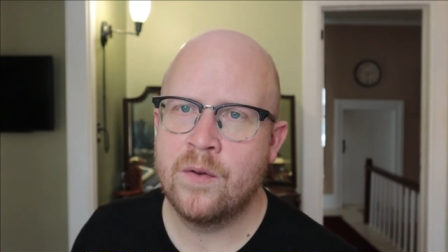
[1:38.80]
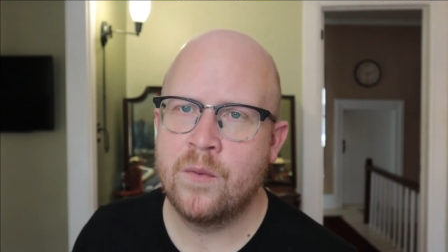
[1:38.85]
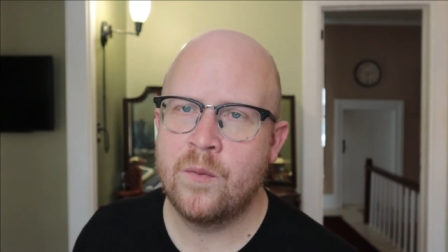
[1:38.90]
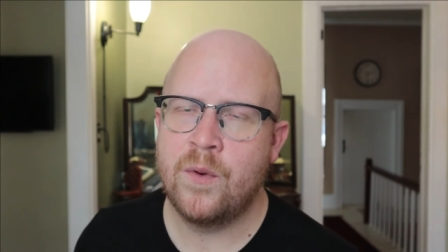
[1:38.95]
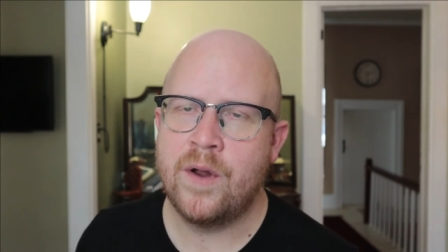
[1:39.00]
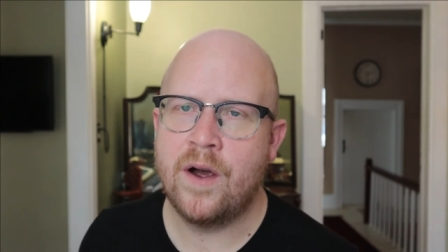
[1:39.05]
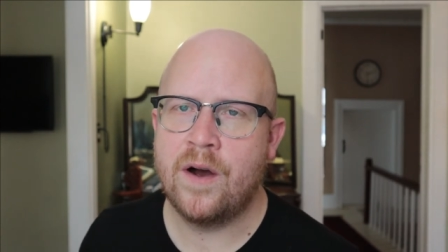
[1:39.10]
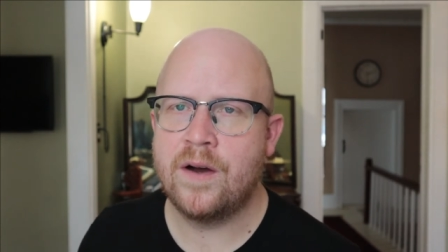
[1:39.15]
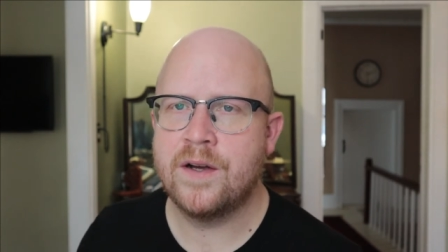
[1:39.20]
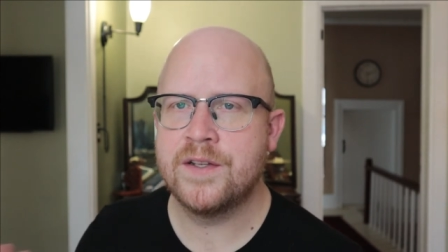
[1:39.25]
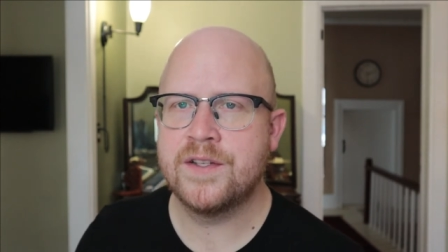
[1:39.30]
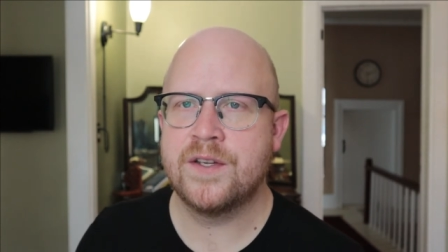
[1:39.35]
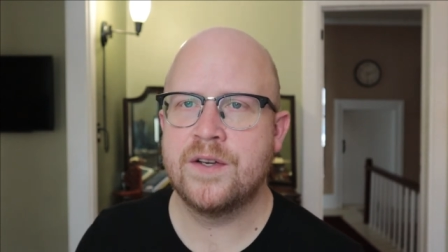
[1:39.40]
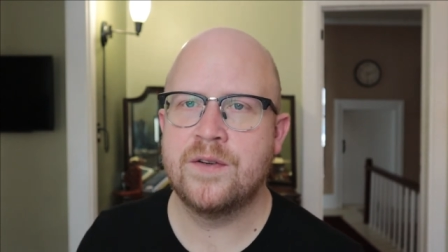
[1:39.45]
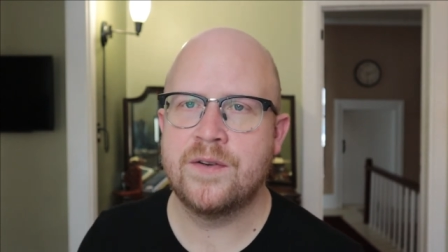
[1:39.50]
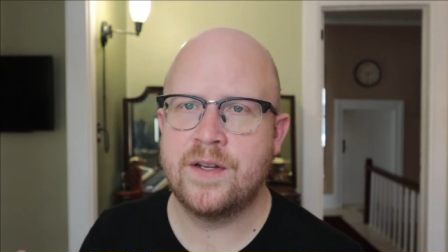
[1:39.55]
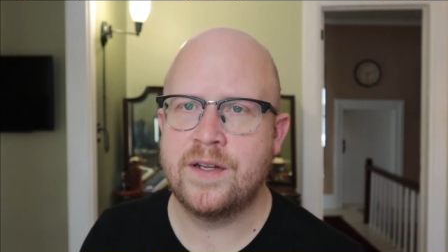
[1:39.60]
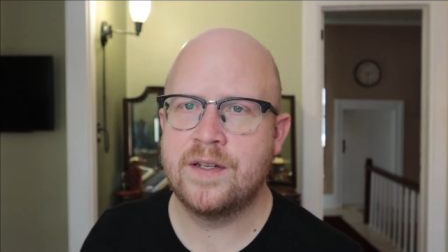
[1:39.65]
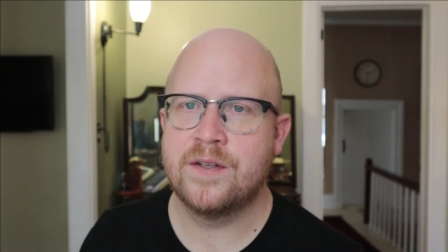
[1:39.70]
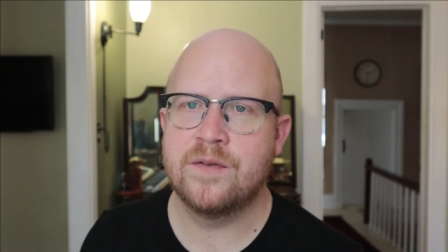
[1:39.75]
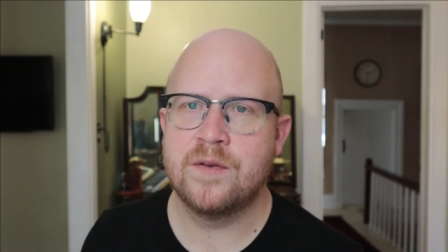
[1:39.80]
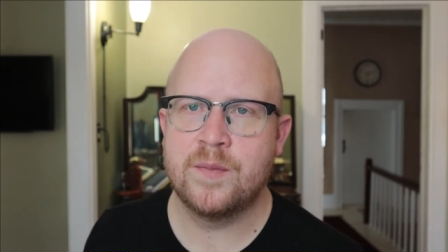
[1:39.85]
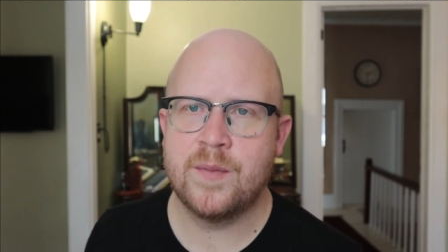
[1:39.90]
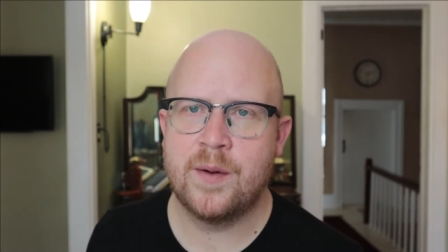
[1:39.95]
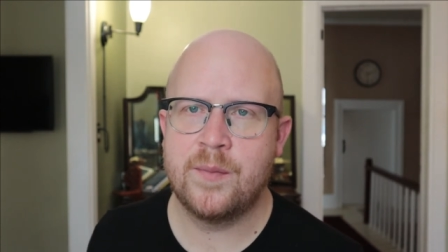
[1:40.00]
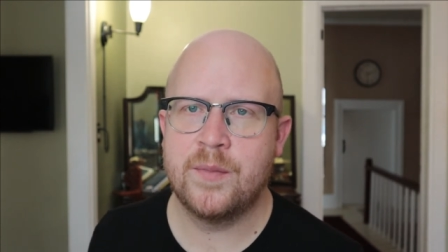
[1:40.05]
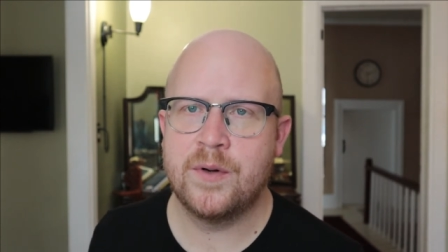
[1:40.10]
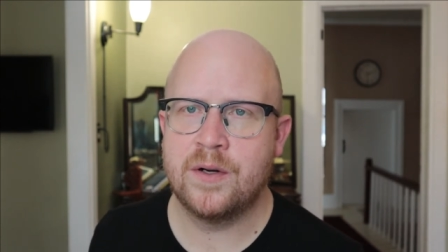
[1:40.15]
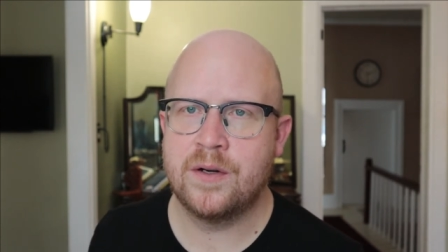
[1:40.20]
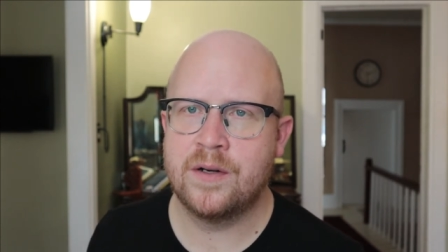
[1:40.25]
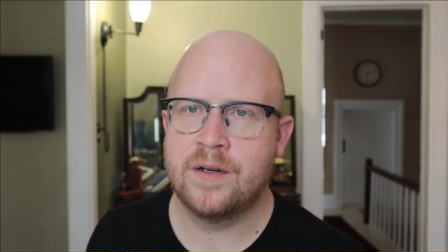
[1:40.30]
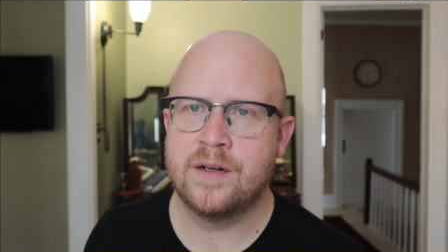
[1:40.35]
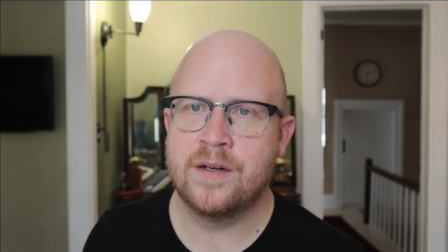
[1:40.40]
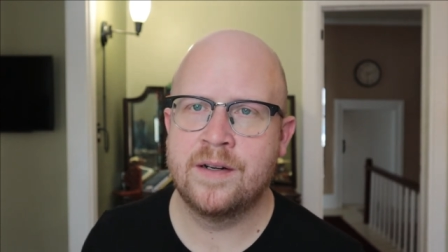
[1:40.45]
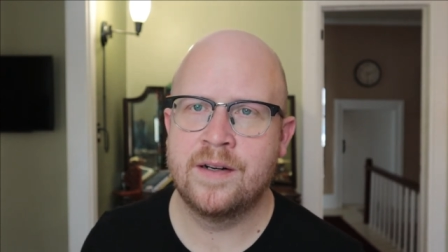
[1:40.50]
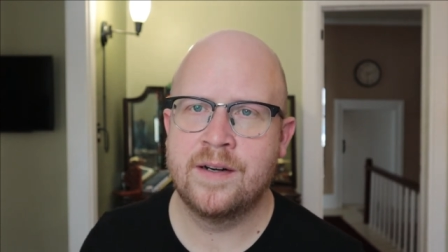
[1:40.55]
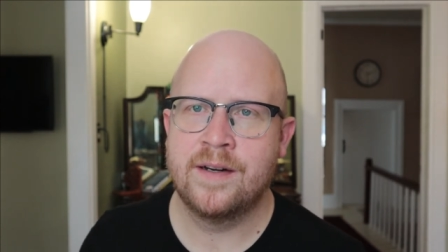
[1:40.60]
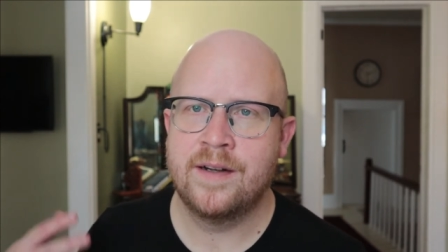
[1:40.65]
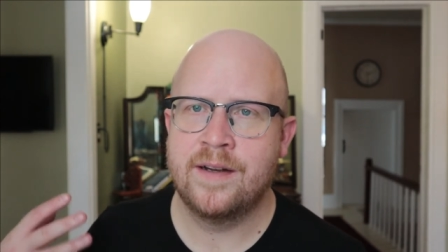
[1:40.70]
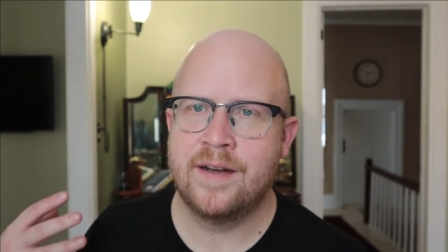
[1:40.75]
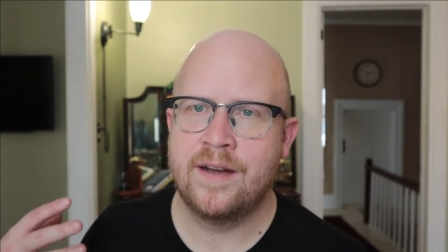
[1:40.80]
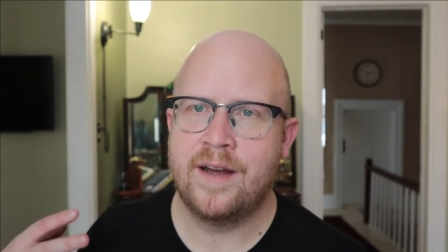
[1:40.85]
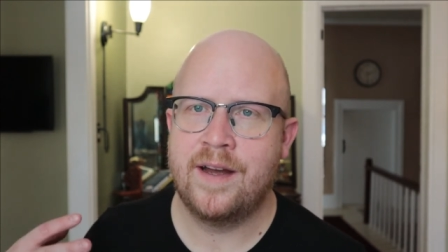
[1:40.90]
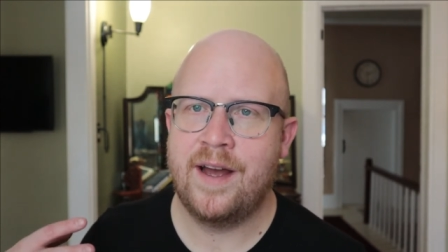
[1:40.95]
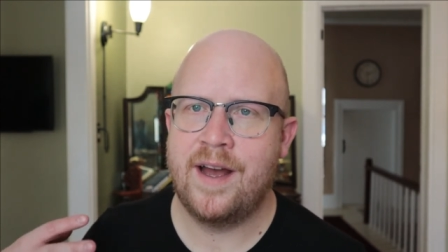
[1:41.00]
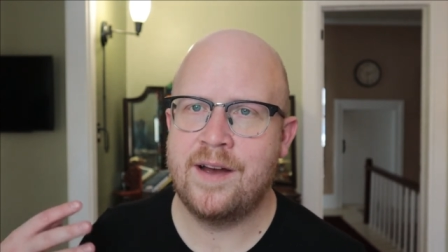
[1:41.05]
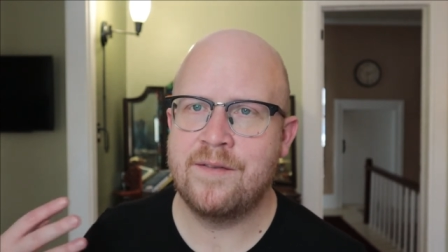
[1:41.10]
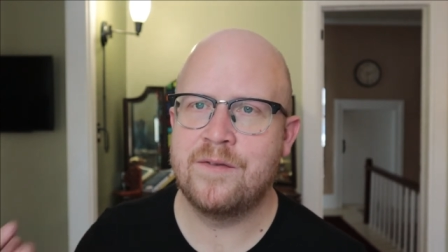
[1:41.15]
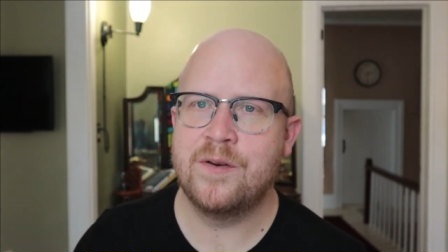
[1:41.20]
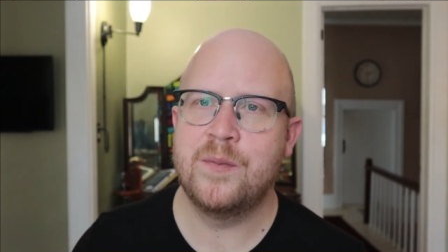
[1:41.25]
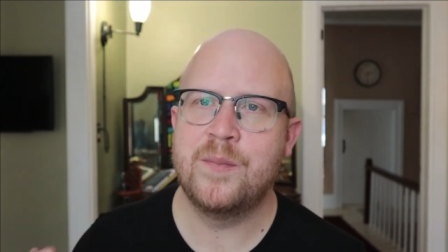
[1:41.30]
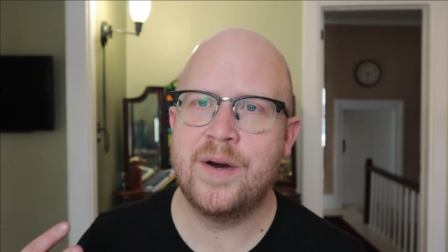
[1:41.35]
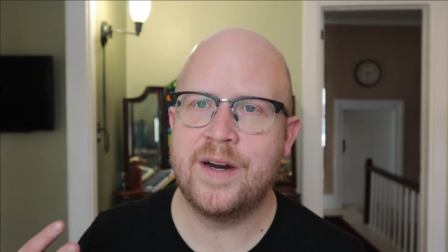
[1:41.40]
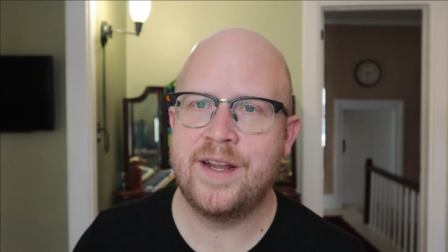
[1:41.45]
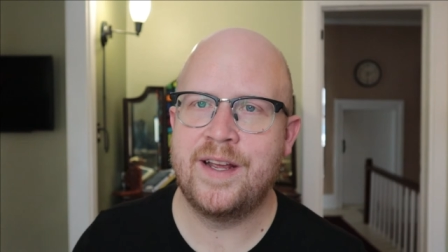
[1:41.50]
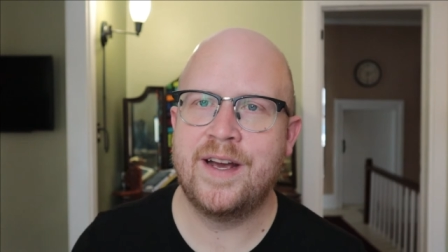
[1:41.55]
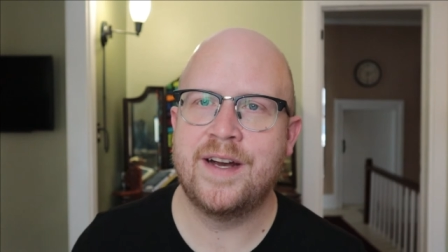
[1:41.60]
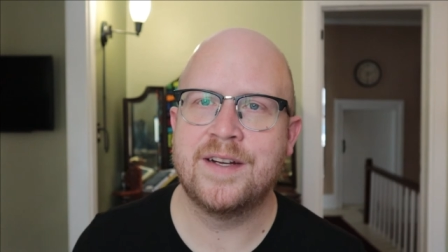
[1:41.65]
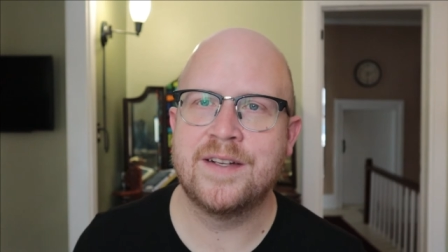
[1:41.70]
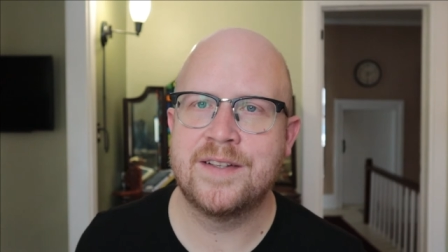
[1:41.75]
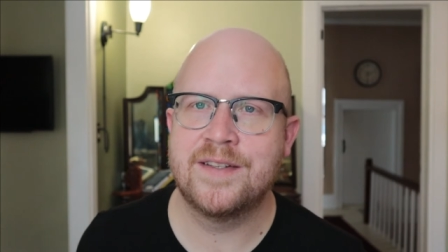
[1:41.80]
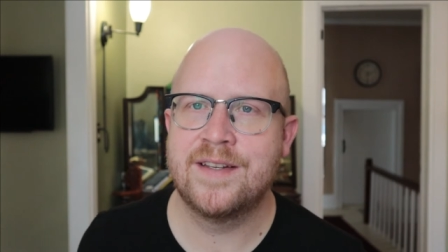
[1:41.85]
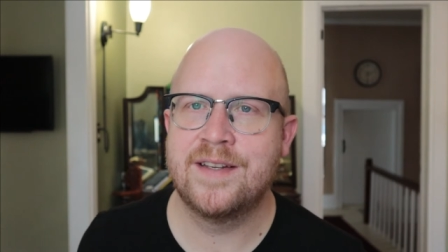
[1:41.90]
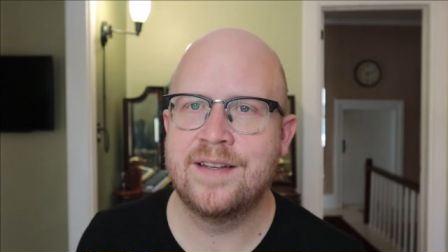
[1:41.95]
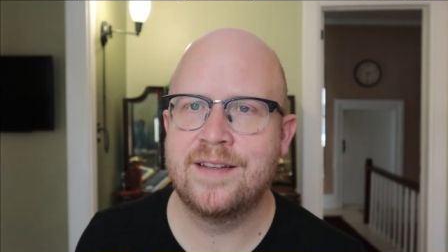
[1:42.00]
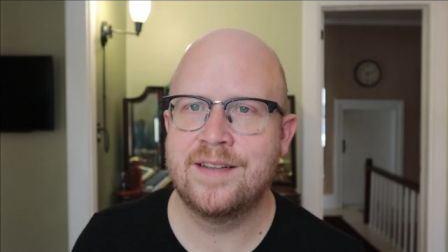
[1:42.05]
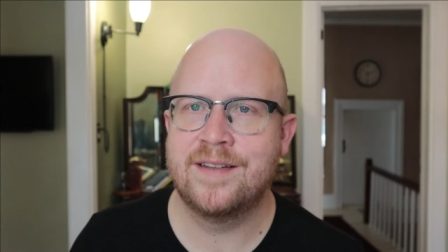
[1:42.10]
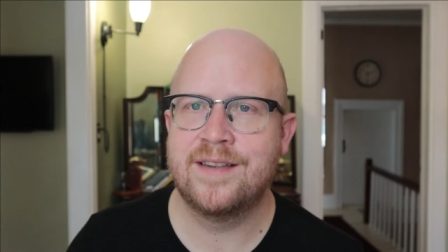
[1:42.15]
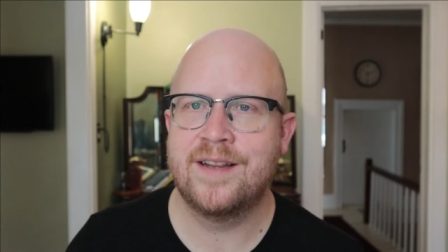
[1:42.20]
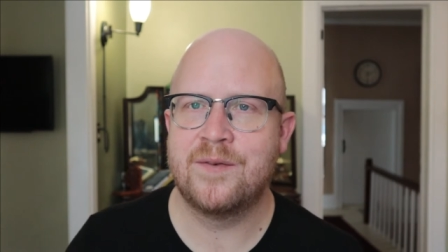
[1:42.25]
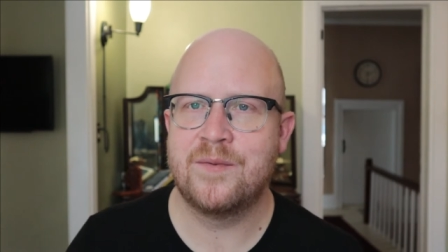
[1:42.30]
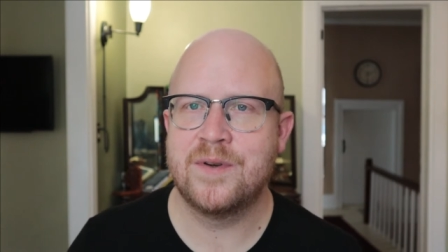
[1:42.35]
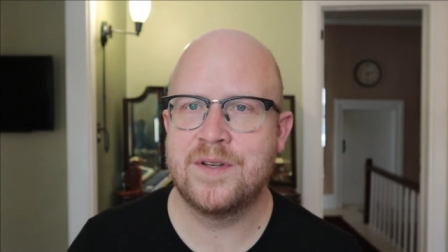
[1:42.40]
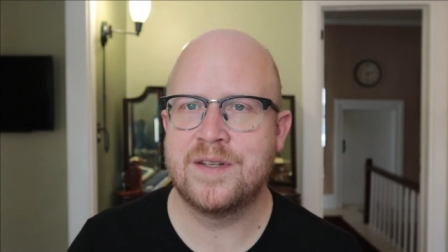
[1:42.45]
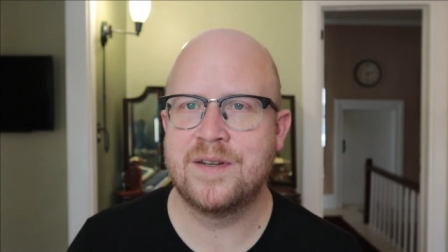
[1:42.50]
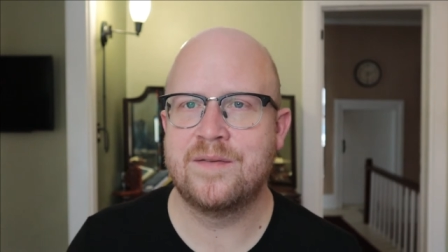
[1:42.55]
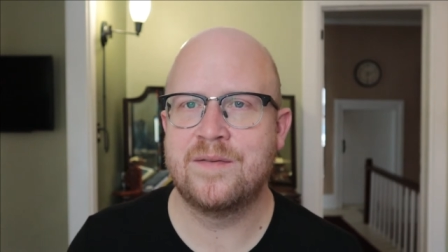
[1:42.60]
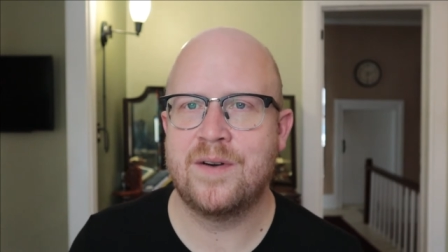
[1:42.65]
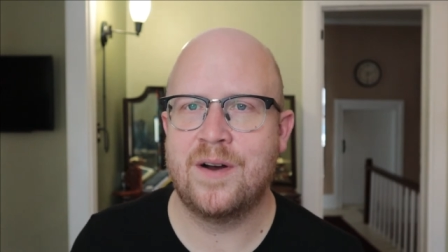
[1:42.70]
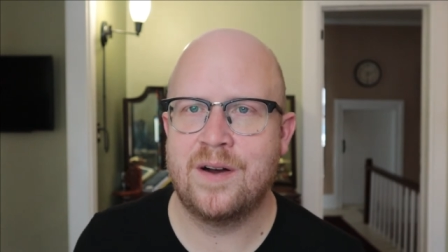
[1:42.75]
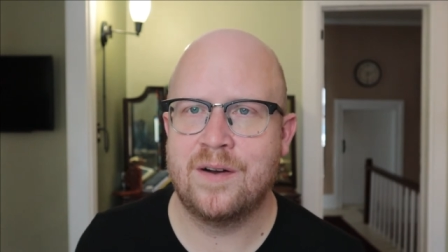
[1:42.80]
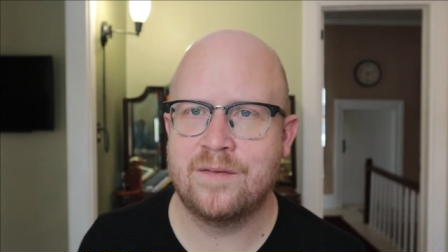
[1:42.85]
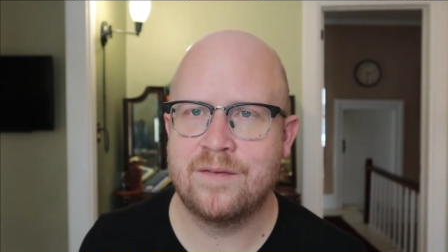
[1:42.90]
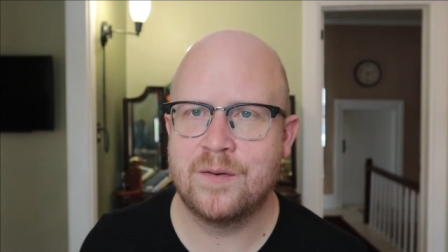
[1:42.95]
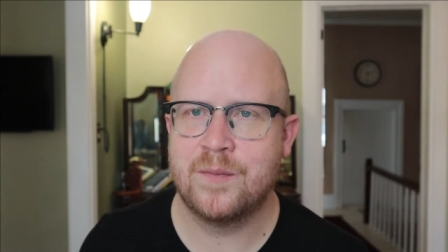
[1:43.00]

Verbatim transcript: we also need to remember everybody else that was involved,